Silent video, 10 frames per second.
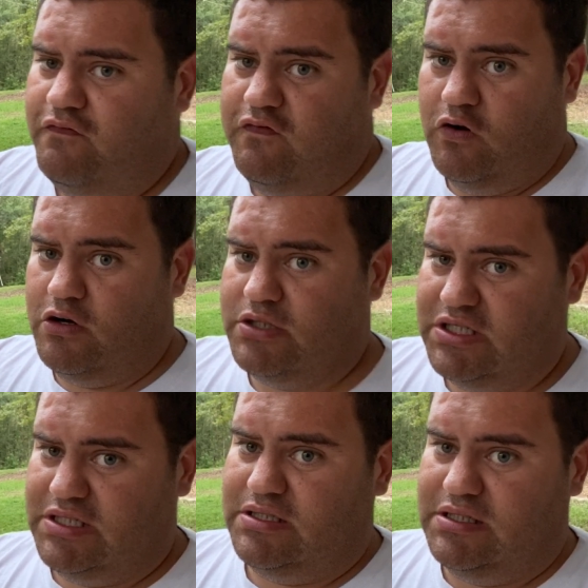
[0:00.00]
for
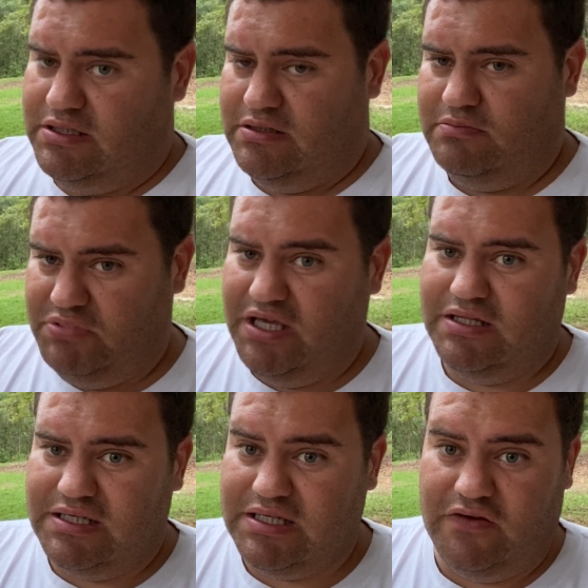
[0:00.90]
being
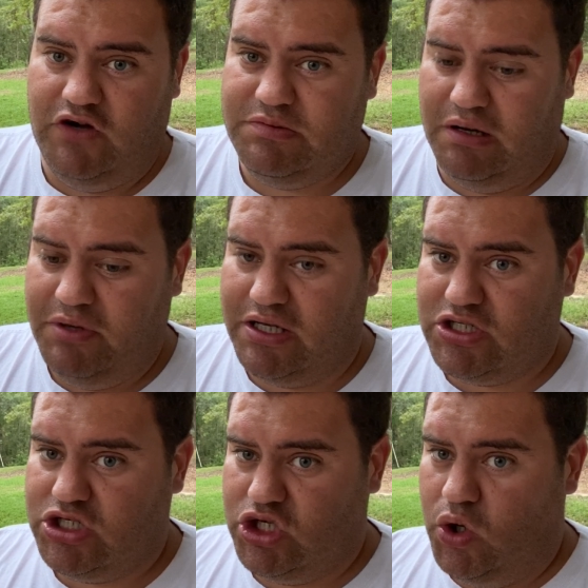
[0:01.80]
in the city of West Palm Beach.
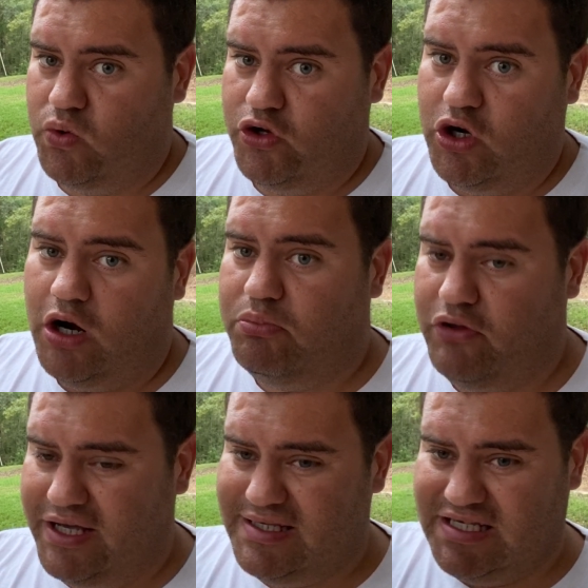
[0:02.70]
So there are
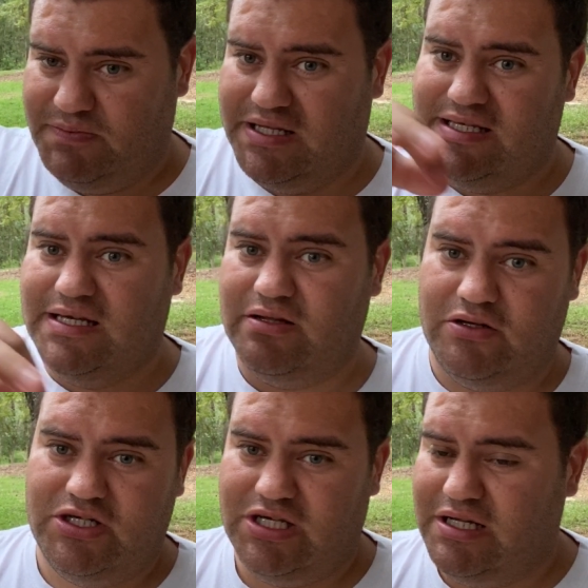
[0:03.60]
places,
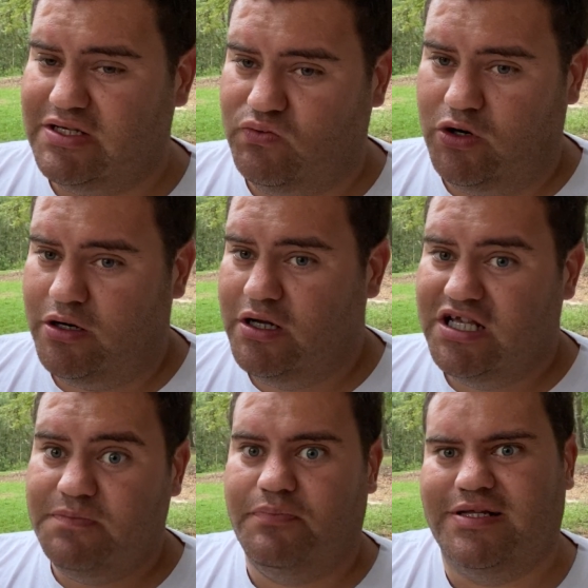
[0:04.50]
particular cities where
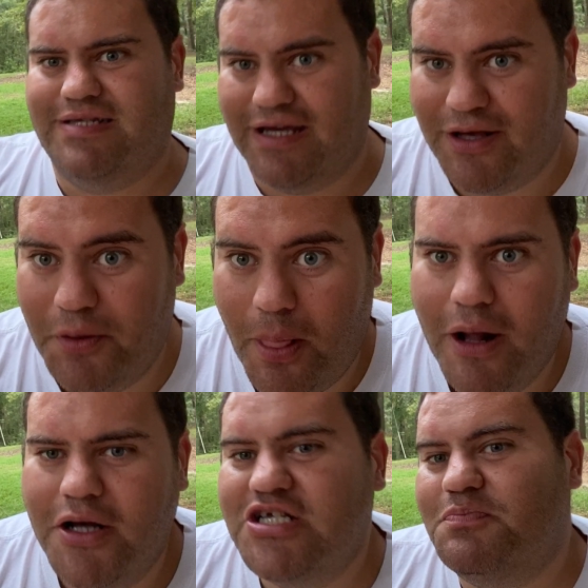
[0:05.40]

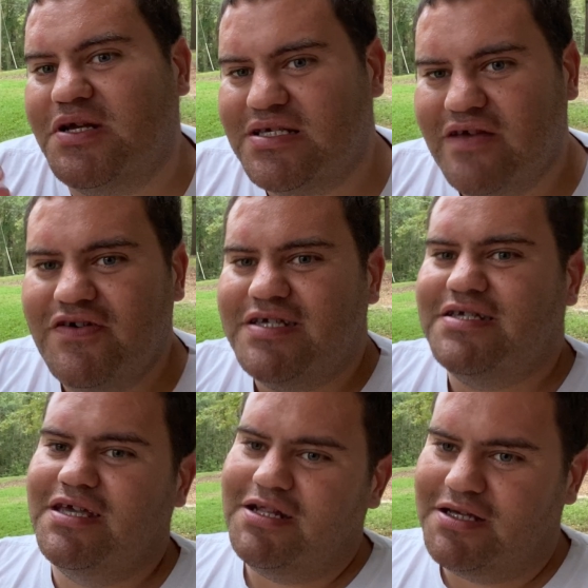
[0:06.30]
specific
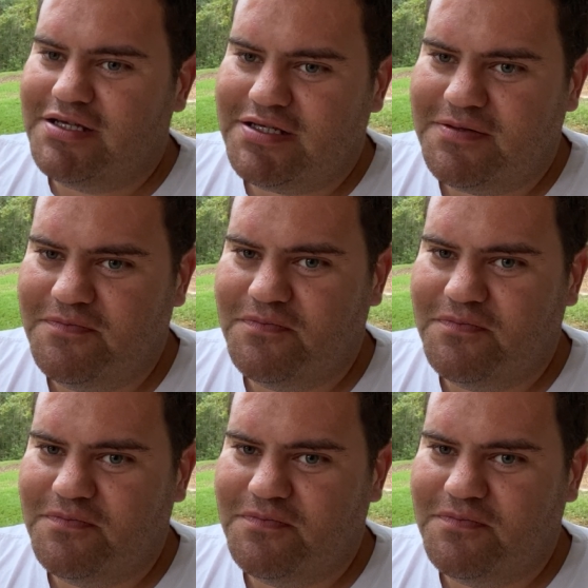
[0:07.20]
cities.